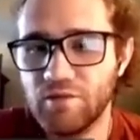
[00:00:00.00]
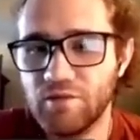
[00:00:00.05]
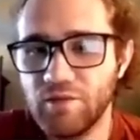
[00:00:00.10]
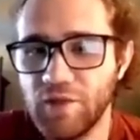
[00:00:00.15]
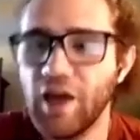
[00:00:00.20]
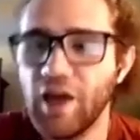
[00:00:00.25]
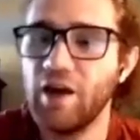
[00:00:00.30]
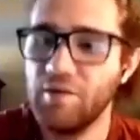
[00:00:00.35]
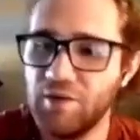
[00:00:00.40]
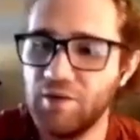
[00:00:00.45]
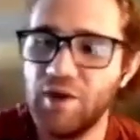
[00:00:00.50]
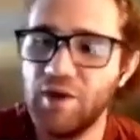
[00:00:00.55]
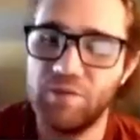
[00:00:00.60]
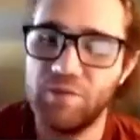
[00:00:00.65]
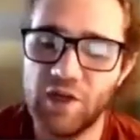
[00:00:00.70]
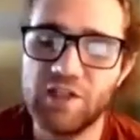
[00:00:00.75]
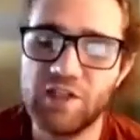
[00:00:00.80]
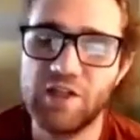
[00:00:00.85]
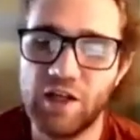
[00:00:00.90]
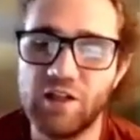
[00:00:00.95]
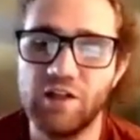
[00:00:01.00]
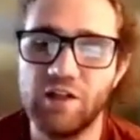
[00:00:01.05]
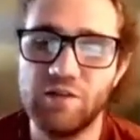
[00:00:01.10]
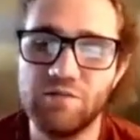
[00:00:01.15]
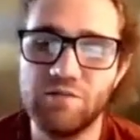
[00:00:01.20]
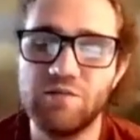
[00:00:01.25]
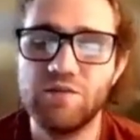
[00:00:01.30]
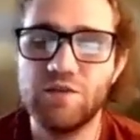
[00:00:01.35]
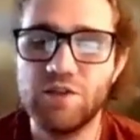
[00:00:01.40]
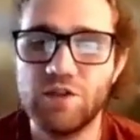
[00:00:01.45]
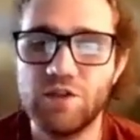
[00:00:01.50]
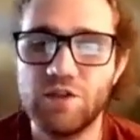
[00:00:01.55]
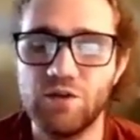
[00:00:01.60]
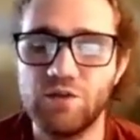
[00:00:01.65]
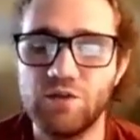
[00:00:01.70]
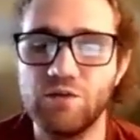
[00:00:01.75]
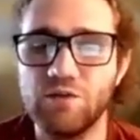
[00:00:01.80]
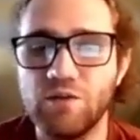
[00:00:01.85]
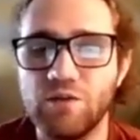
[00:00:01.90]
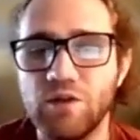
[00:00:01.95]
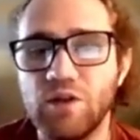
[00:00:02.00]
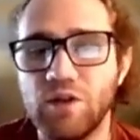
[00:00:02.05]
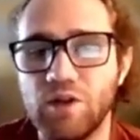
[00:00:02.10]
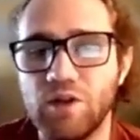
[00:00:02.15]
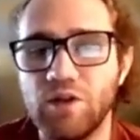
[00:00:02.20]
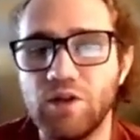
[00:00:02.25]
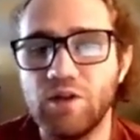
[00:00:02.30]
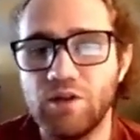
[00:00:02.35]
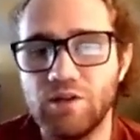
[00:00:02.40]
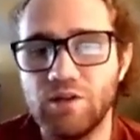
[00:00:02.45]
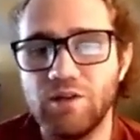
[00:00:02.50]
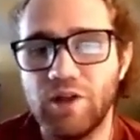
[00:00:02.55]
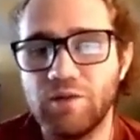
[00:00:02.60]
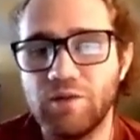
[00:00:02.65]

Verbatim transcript: Yeah, yeah, exactly. Okay, cool. So, yeah.